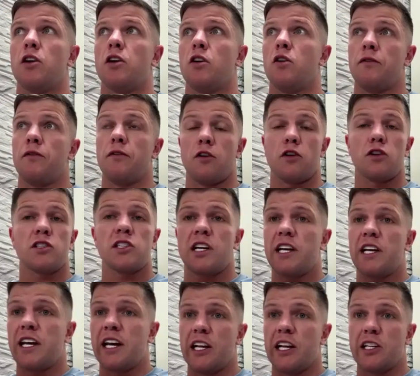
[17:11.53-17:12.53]

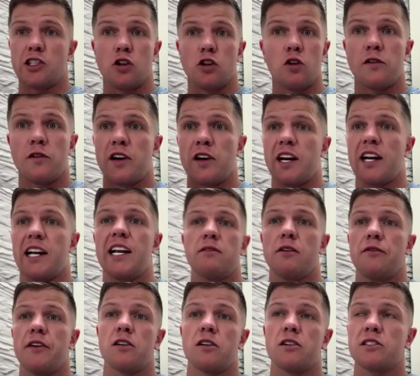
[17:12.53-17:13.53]
firstly, it's over in the click of a
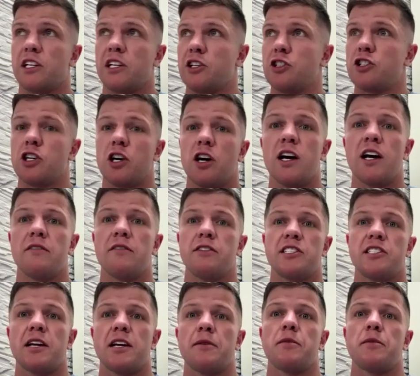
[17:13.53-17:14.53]
fingers. Enjoy
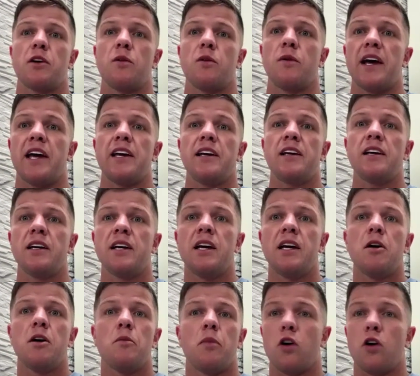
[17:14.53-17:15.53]
every step of the way,
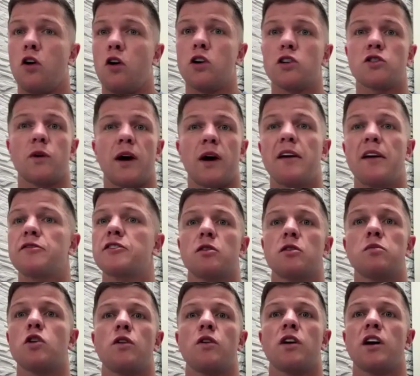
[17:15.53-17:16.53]
but also have
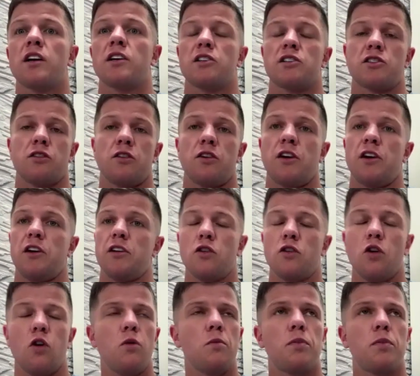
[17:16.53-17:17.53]
something going on the side.
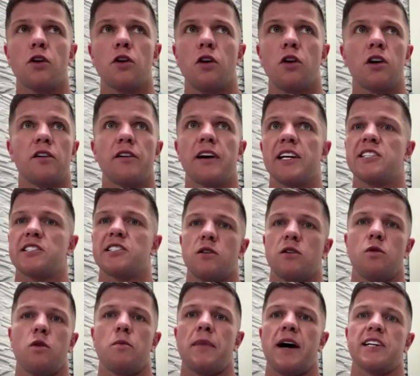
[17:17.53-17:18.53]
Don't put all your eggs into
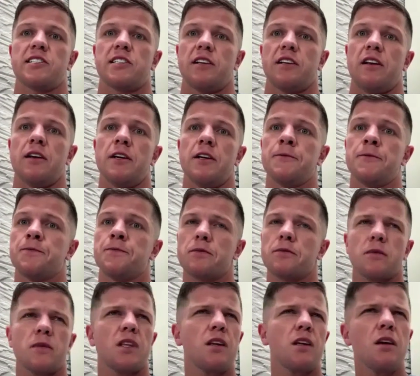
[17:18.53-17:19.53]
one basket.
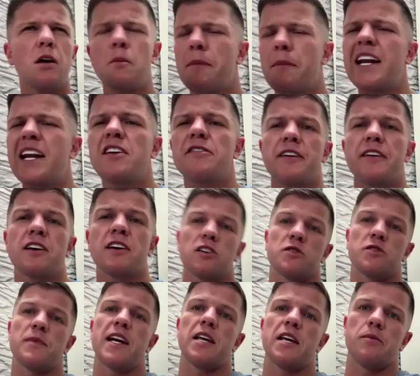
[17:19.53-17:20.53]
Many
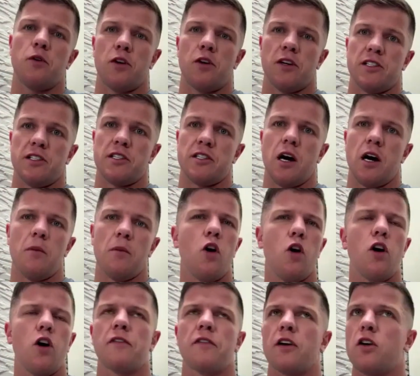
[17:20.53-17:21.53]
fingers, many pies. I'm
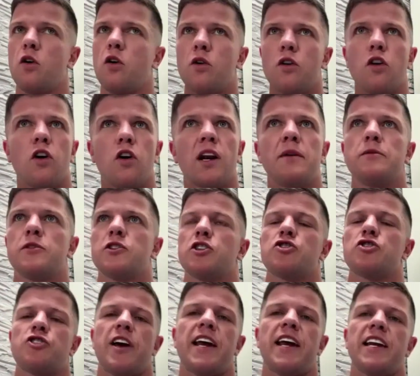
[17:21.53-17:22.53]
all for going all in with
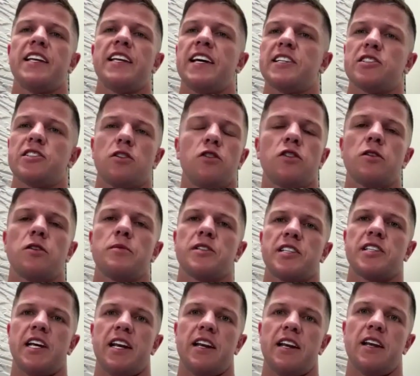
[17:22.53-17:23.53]
your training. Yes,
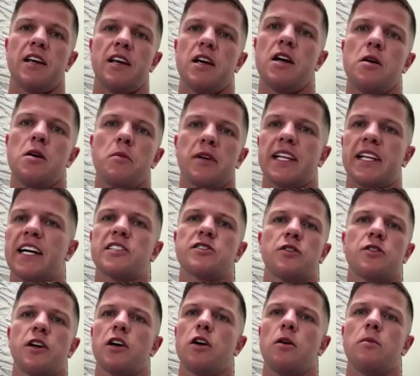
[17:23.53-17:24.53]
100%. But that's
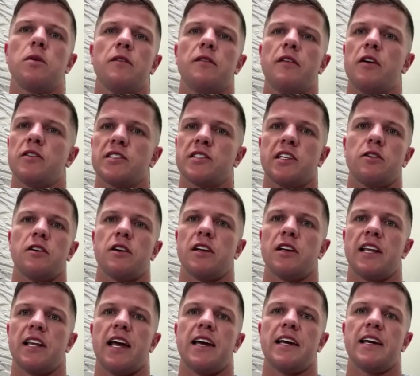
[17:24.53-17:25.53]
only a couple of hours out of
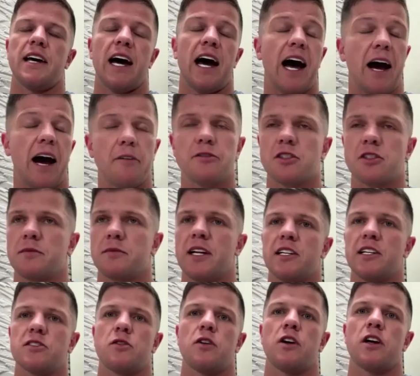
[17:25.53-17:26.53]
the day. Have something
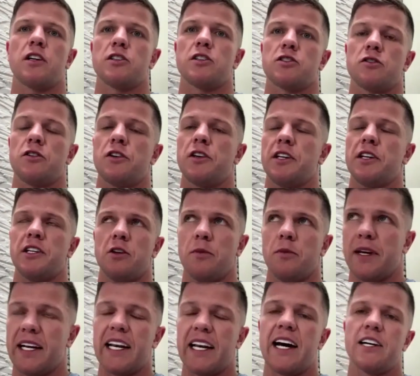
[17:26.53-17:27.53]
else going on the side.
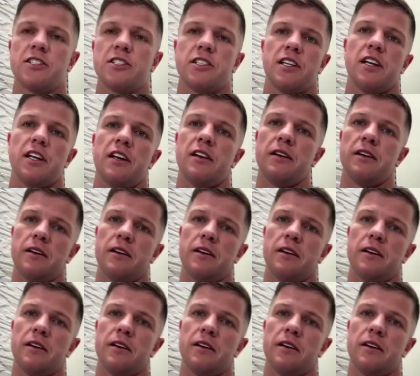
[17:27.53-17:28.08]
You'll be glad you did.